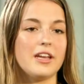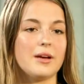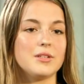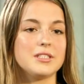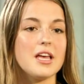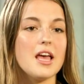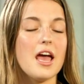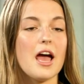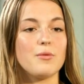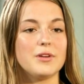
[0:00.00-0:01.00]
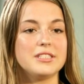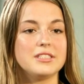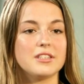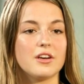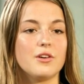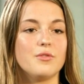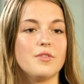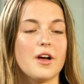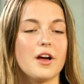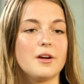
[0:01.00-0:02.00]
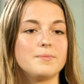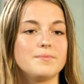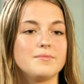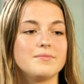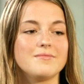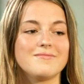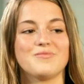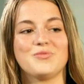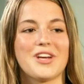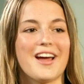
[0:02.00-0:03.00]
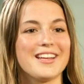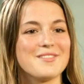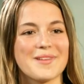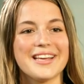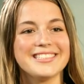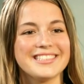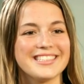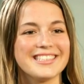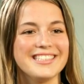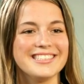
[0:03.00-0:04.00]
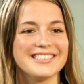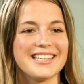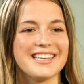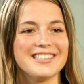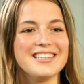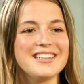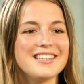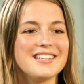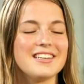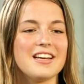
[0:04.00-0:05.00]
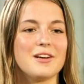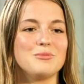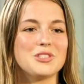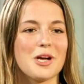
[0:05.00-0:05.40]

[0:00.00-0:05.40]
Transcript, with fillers: and I was at risk of um, dying, basically, to say it um,